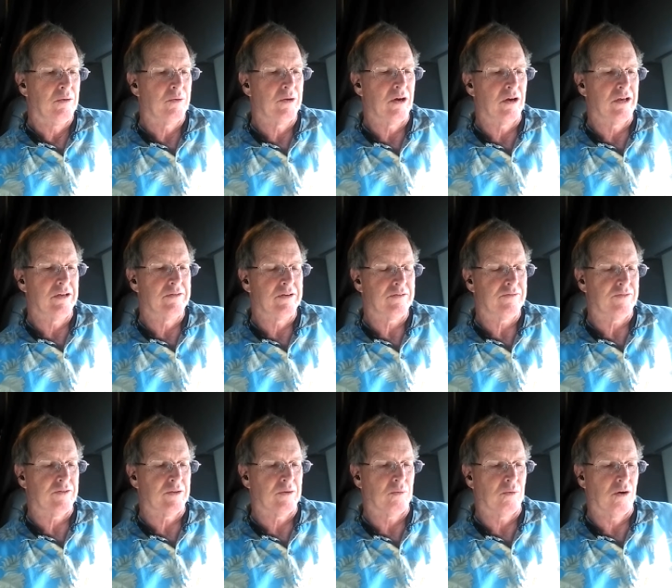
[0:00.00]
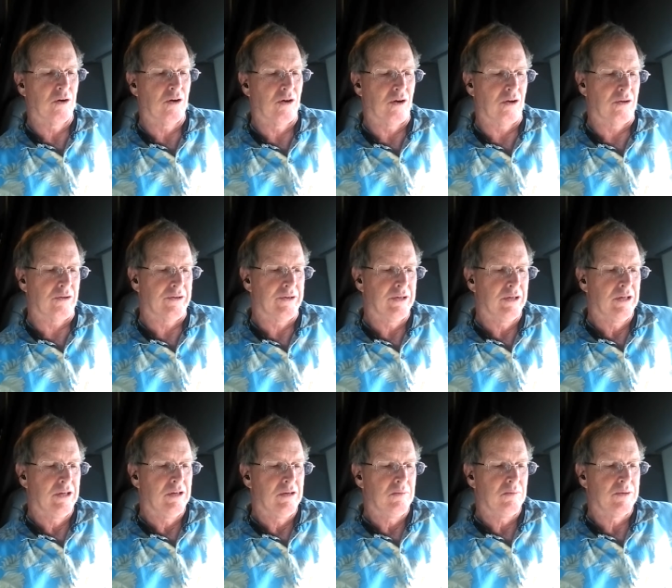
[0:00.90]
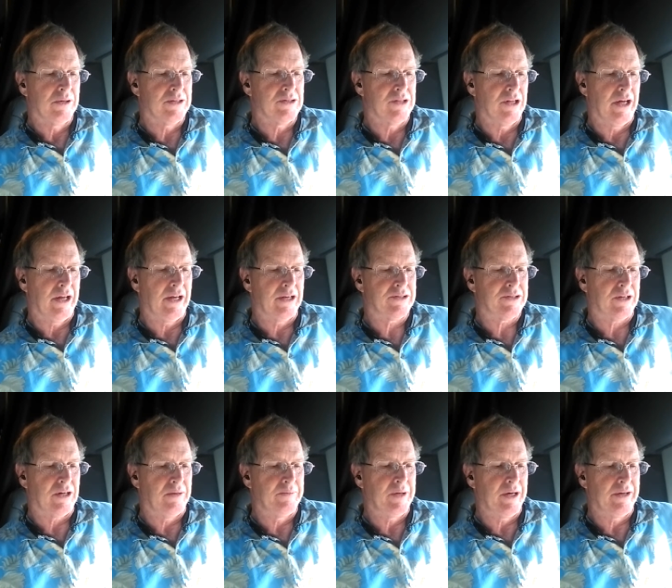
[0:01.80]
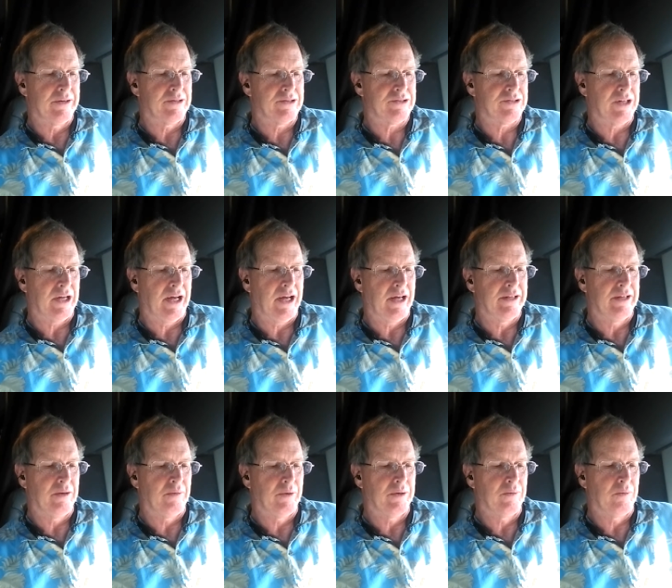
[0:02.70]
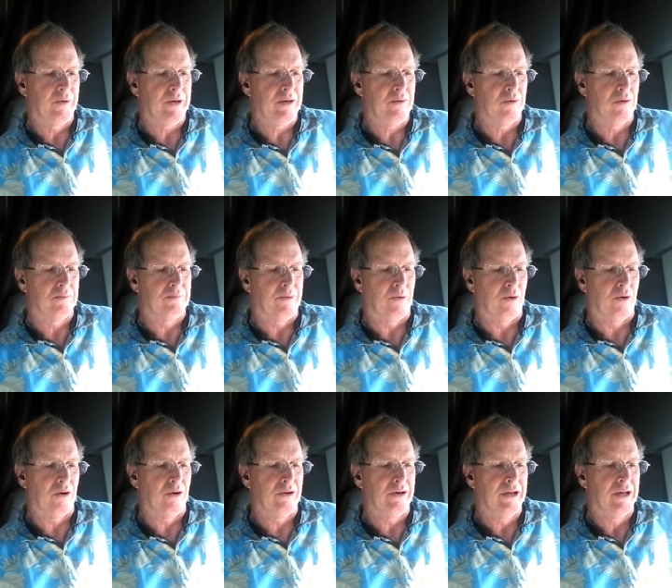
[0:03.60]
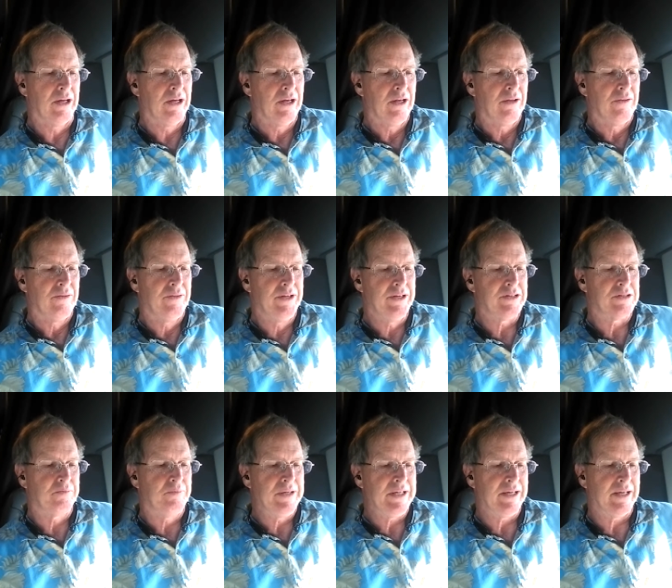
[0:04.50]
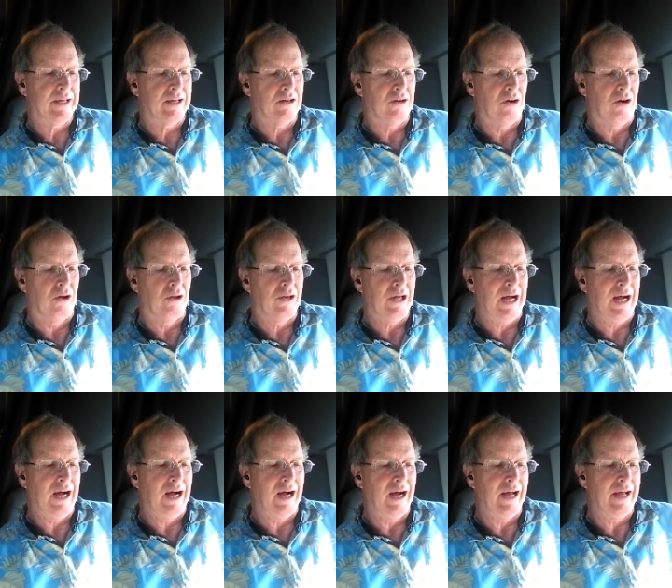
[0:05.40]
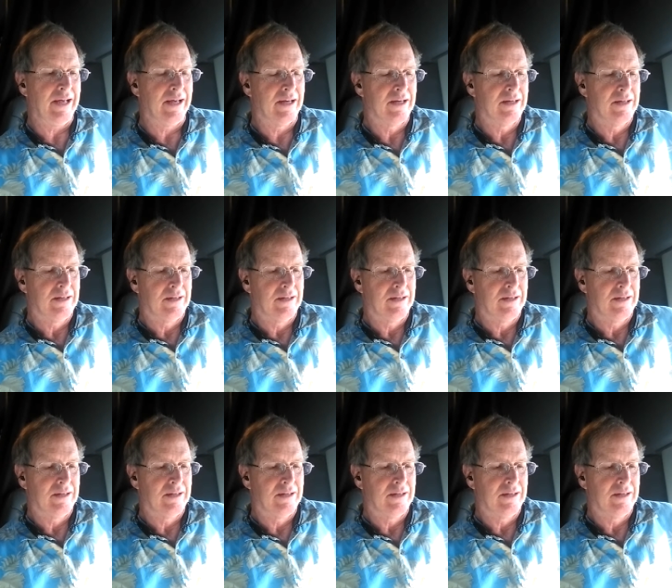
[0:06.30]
we are living for the world. Please let us come to understand that when we were born, this being called I,